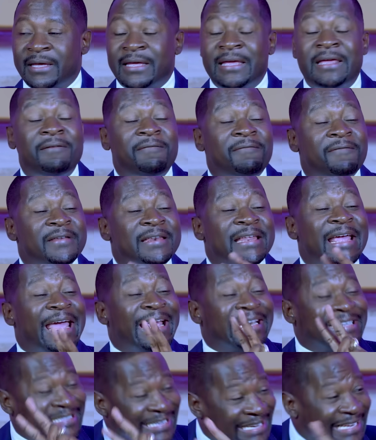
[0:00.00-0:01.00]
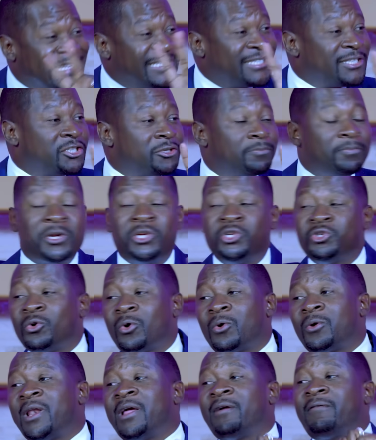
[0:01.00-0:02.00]
even at its
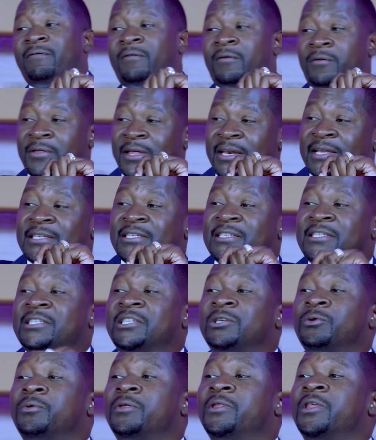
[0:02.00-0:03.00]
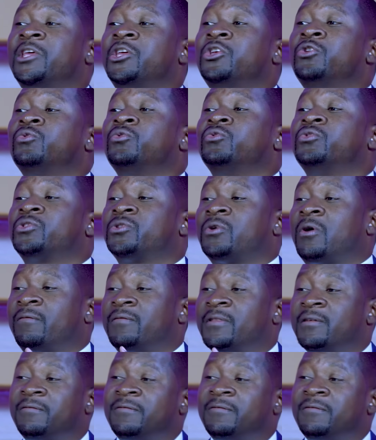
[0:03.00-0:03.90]
spiritual level, there is still the use of the